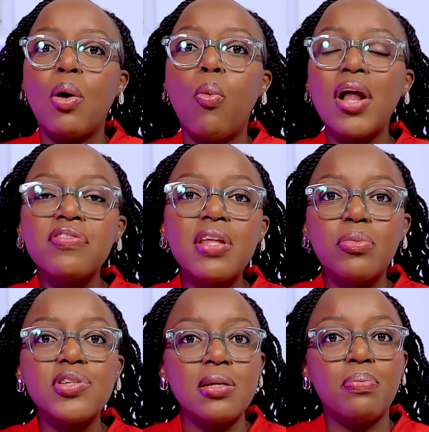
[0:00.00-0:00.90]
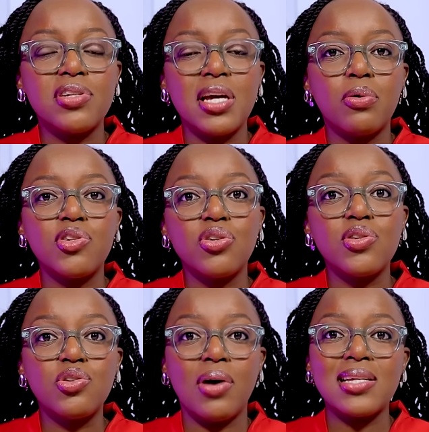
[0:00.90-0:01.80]
one of the most important
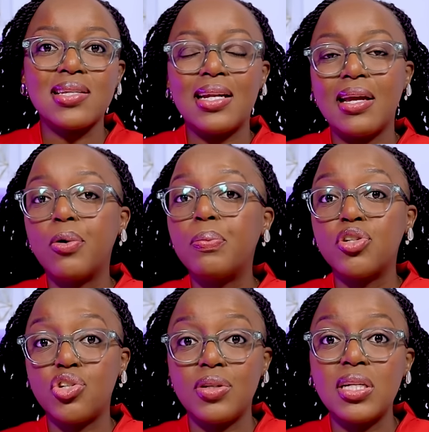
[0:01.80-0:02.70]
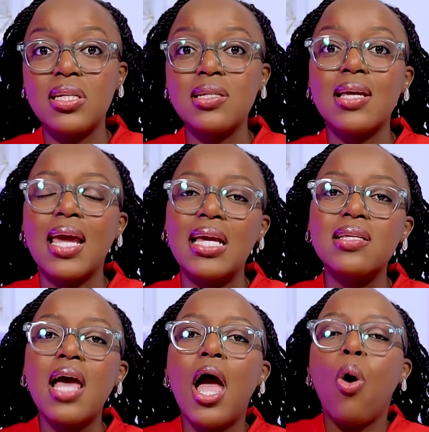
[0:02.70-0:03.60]
questions to ask under opportunities
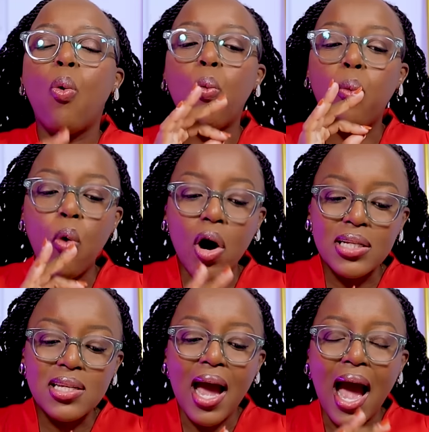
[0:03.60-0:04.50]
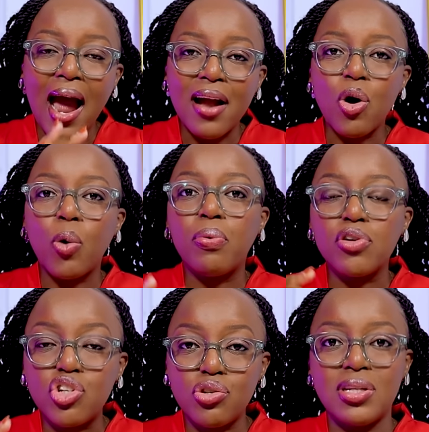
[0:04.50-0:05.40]
is what are
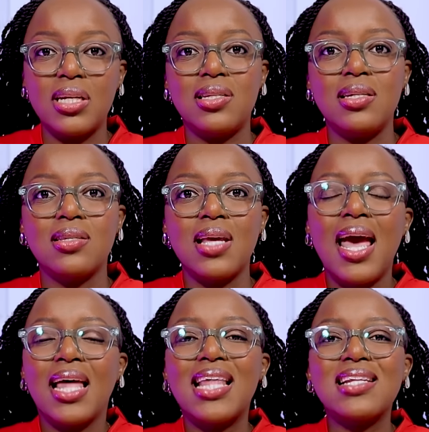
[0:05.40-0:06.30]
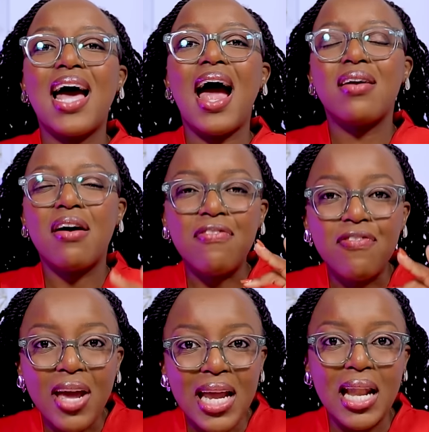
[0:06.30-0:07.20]
opportunities that are
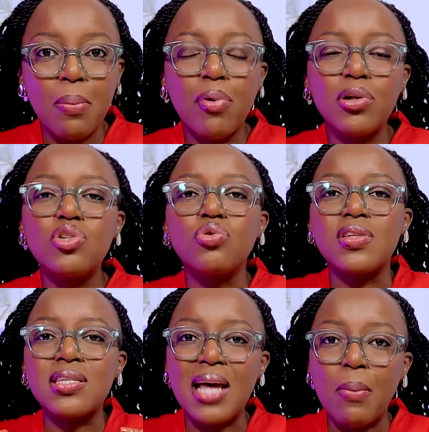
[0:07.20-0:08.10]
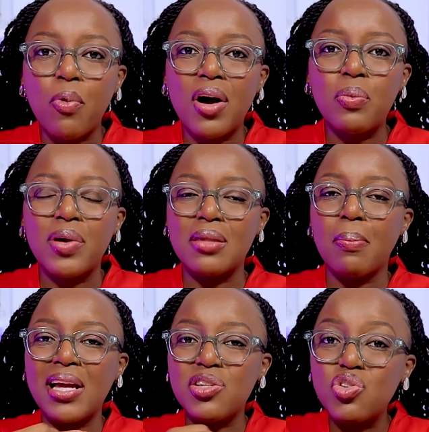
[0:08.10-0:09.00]
available to someone with
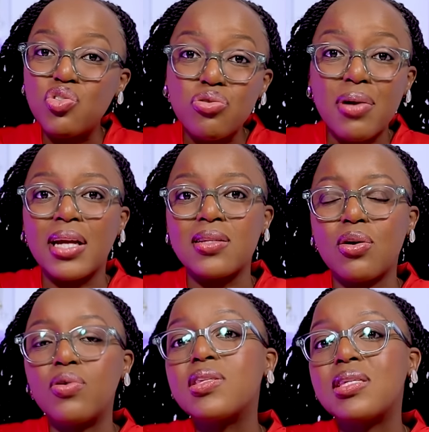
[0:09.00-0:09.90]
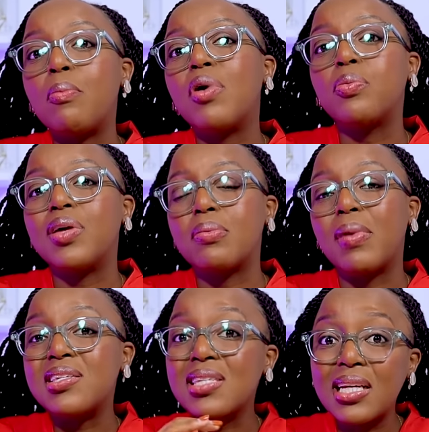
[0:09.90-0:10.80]
my strengths or someone with
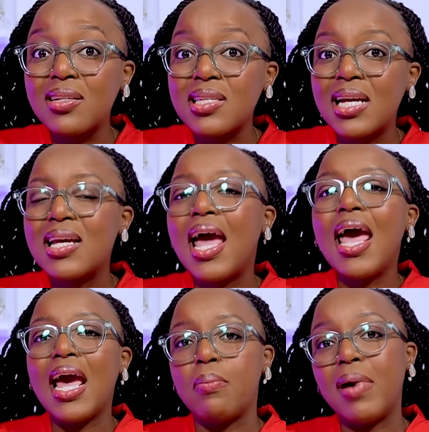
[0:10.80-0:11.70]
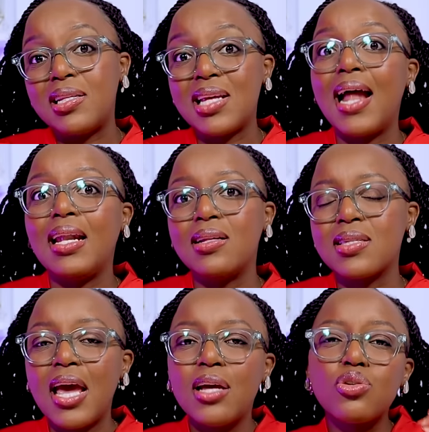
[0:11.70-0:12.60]
my skill set and my
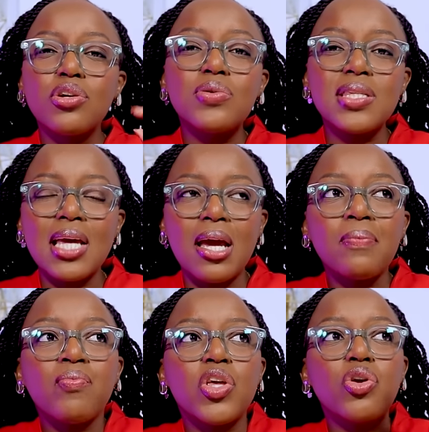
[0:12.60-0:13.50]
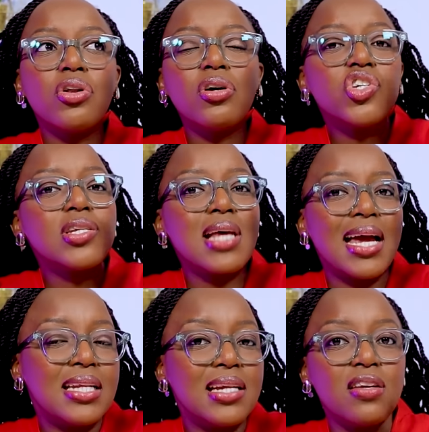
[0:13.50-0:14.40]
talents. So you see, you're not just
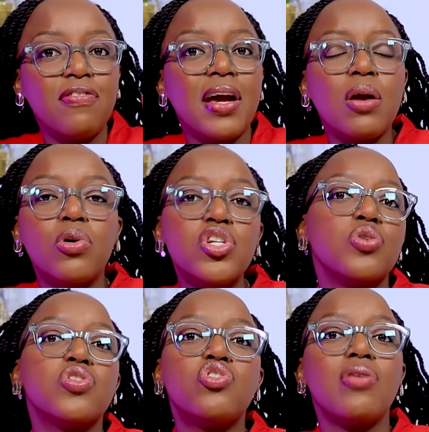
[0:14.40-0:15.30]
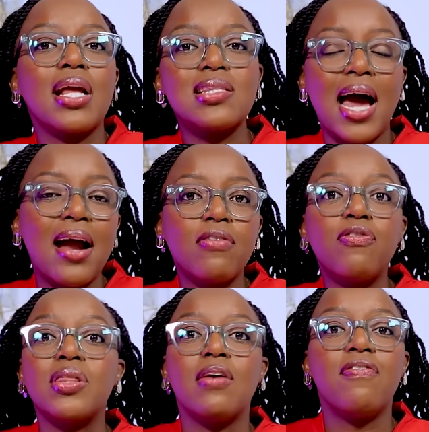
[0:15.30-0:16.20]
identifying what your strengths are
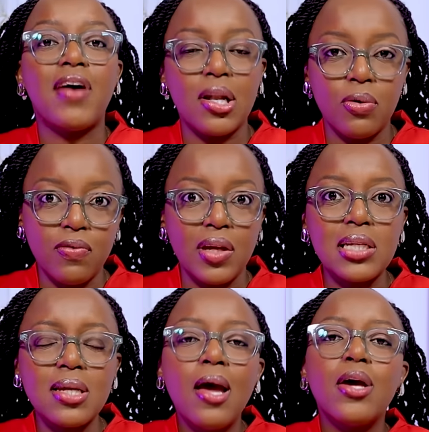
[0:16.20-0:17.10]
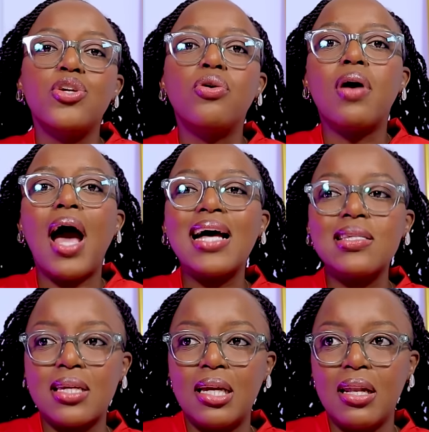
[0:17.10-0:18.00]
for the fun of it. You're
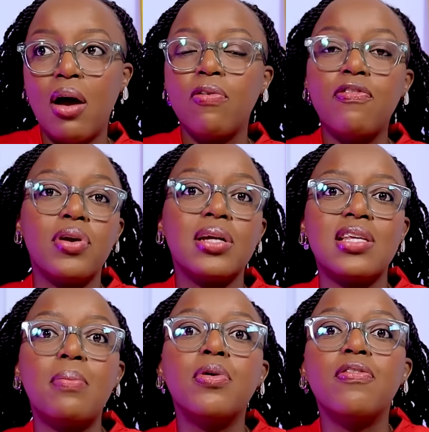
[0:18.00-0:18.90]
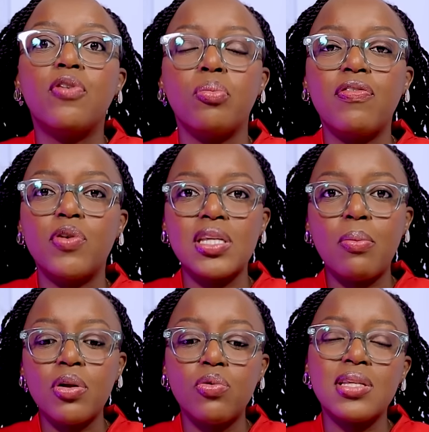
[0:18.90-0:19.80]
asking now, for example, for me, for
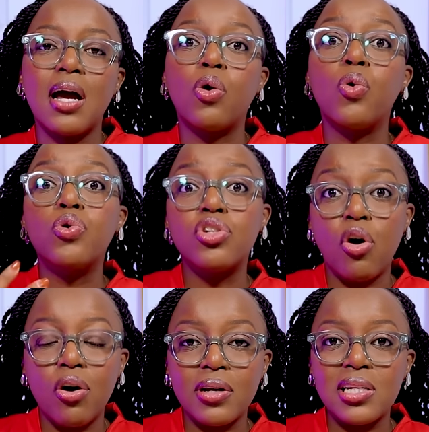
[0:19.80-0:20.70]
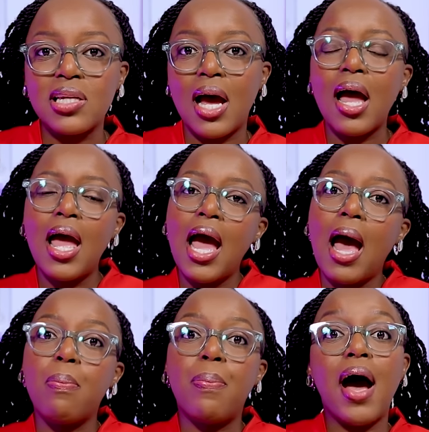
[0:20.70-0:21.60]
someone who's a good orator,
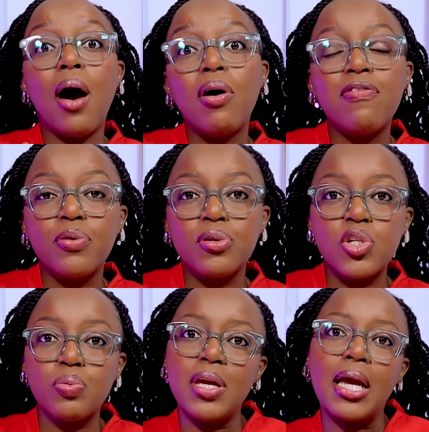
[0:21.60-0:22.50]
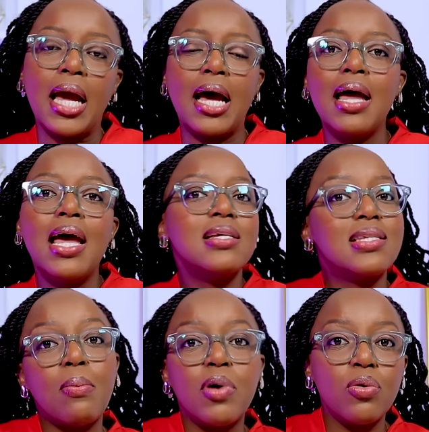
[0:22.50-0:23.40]
a powerful speaker,
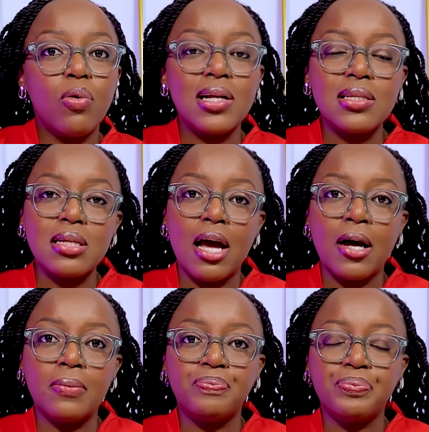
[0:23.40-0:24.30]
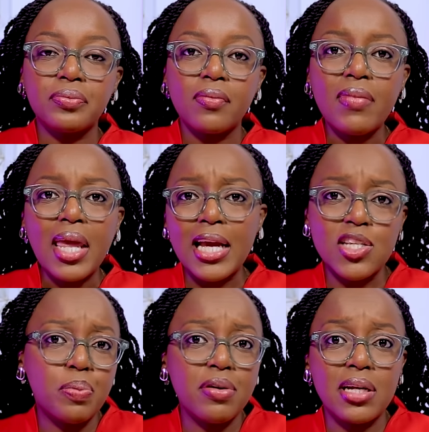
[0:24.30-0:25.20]
someone who has um,
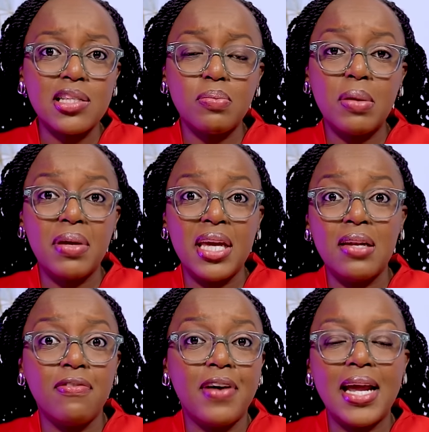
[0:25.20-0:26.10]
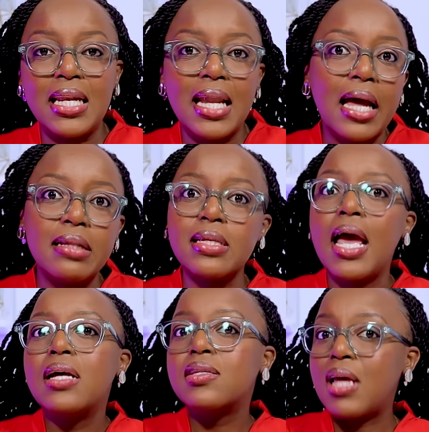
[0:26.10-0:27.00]
experience maybe in finance
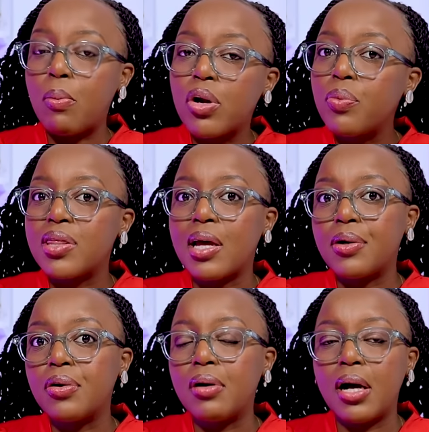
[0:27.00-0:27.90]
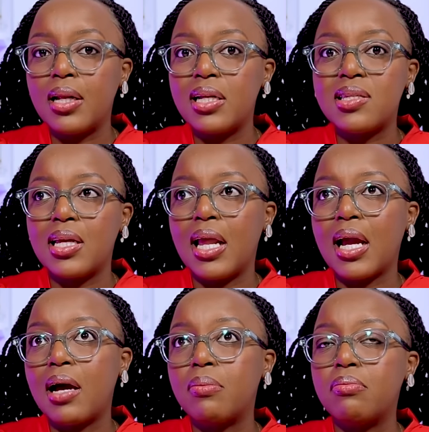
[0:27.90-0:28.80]
someone with a uh, let's say
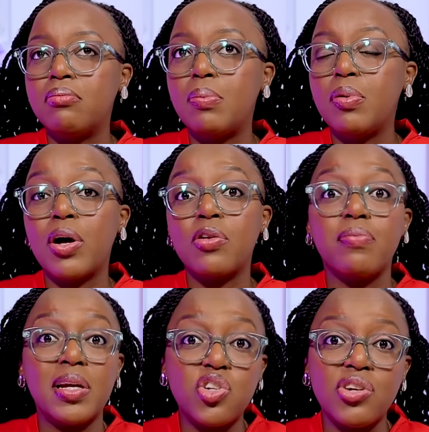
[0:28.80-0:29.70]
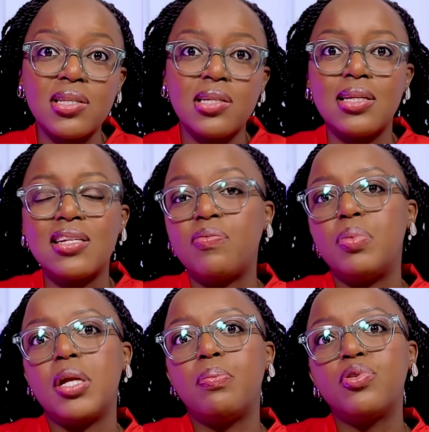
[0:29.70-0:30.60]
like a, maybe one of my strengths is that i've
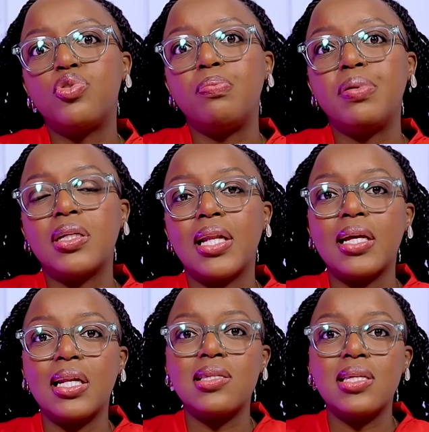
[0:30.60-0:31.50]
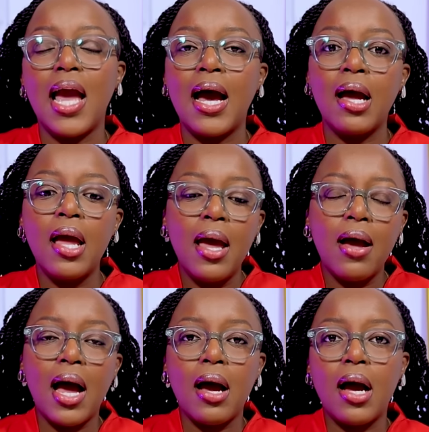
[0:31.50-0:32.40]
been able to build like let's say a
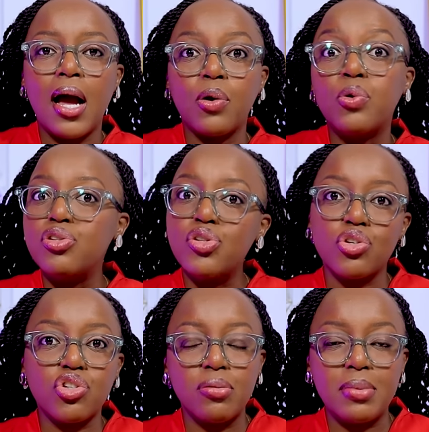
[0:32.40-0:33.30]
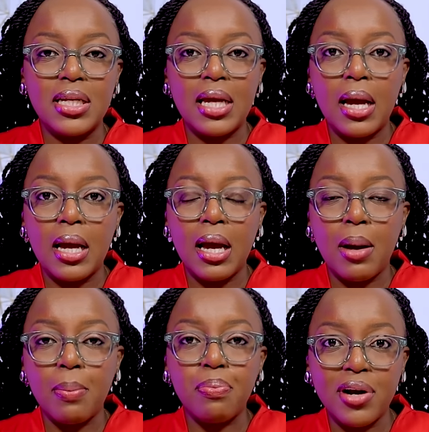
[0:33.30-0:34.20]
uh, a good social media
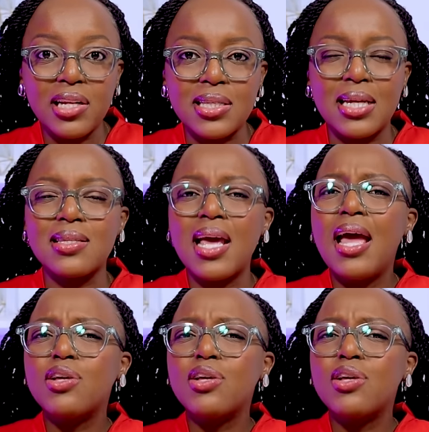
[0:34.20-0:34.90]
uh, presence.